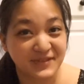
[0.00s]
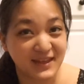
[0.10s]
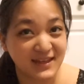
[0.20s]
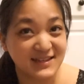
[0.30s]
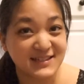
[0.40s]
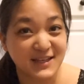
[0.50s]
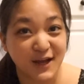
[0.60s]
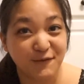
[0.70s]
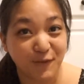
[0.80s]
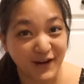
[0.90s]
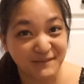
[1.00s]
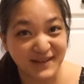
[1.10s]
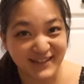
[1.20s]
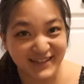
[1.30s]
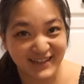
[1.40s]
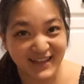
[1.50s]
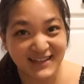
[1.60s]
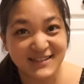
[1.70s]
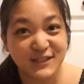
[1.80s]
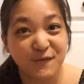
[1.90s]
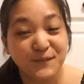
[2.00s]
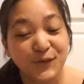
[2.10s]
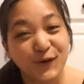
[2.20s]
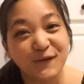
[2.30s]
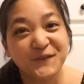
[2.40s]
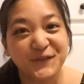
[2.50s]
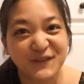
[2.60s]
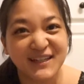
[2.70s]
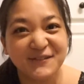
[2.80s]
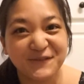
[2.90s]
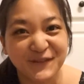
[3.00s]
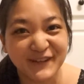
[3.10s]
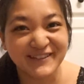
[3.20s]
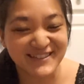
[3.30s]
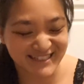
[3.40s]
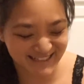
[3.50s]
things of watermelon again, so more free fruit.